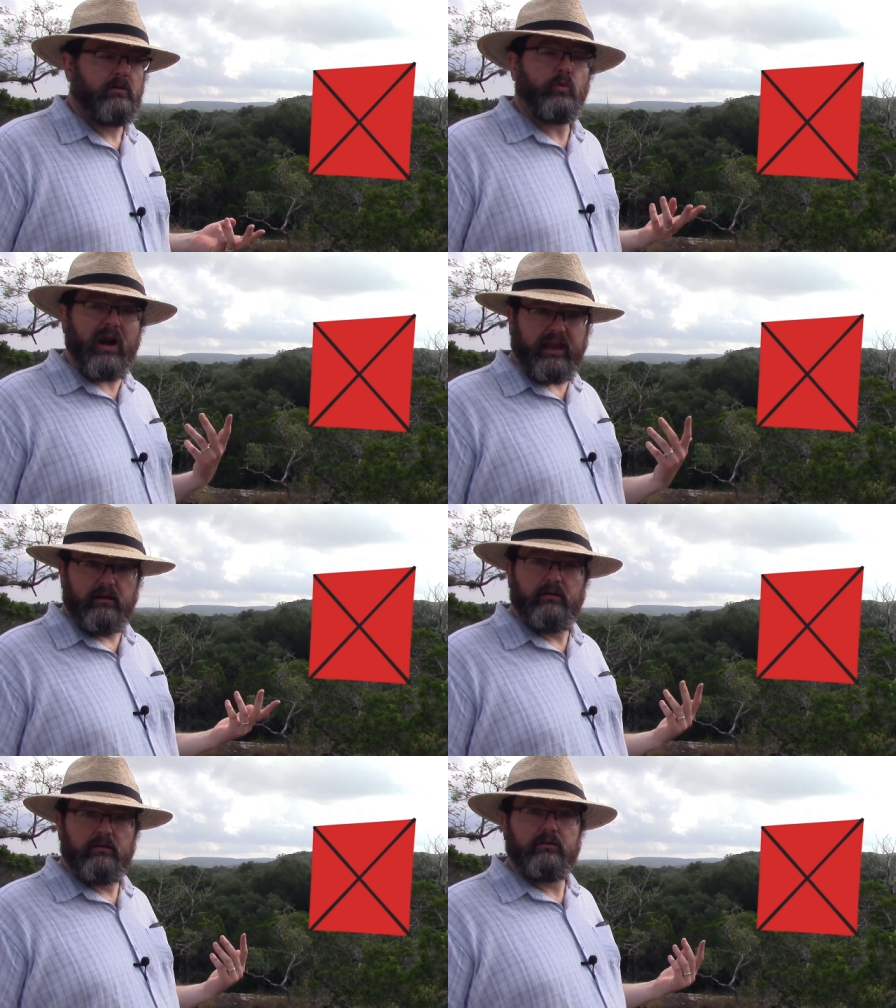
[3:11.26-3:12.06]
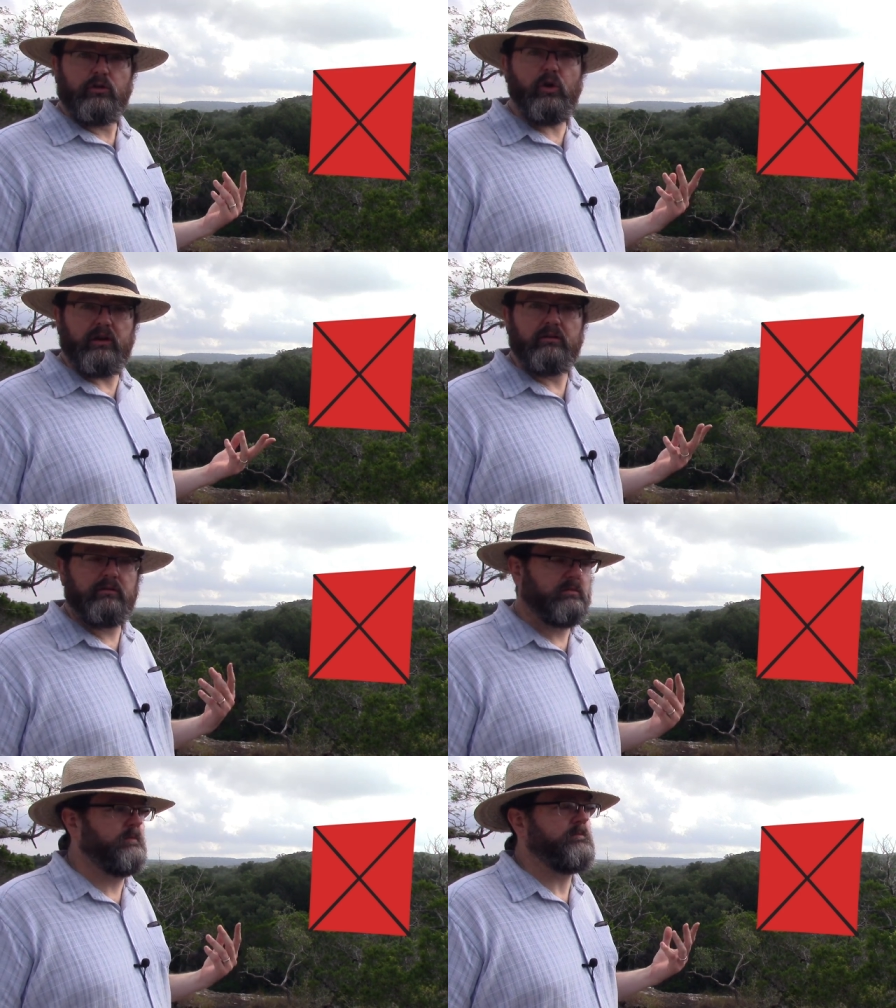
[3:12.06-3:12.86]
Right, good,
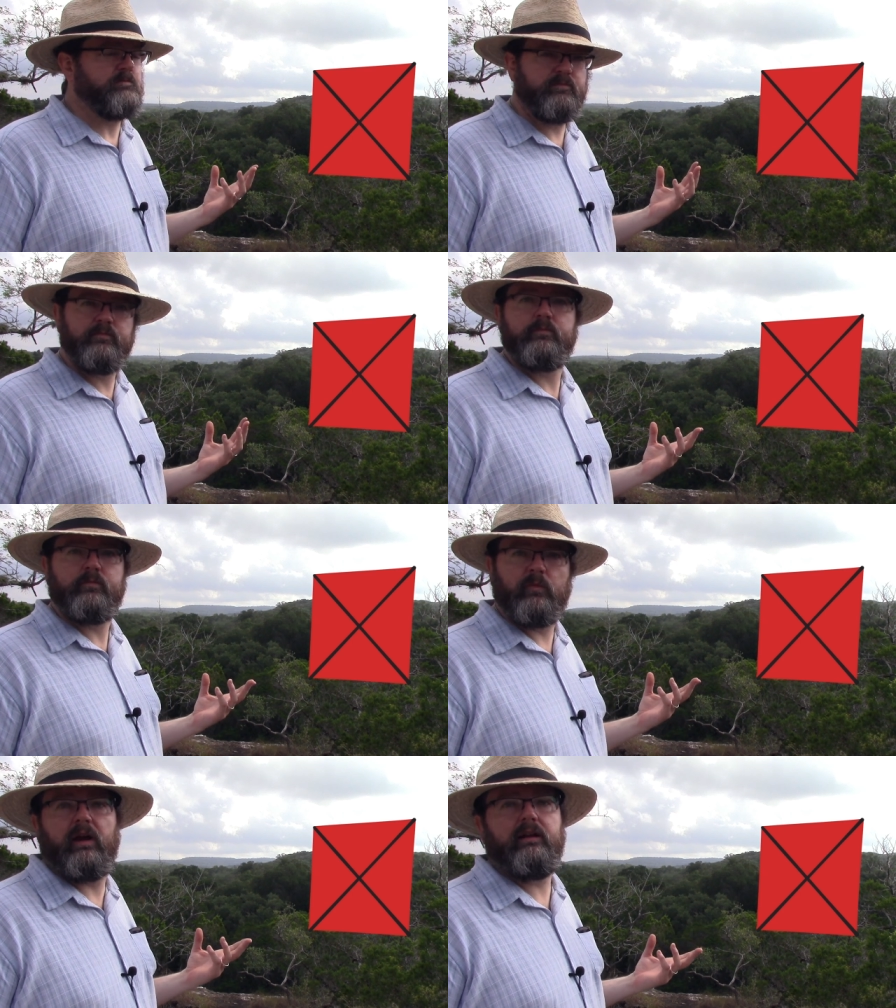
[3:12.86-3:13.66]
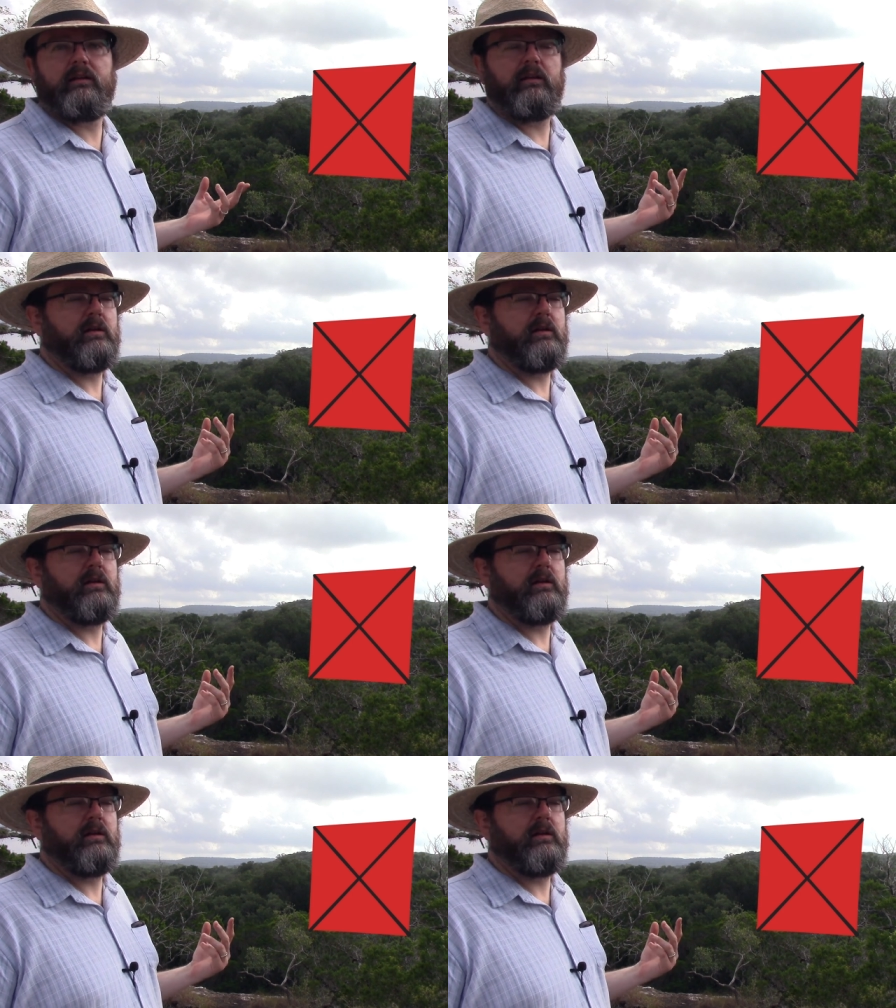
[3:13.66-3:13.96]
right?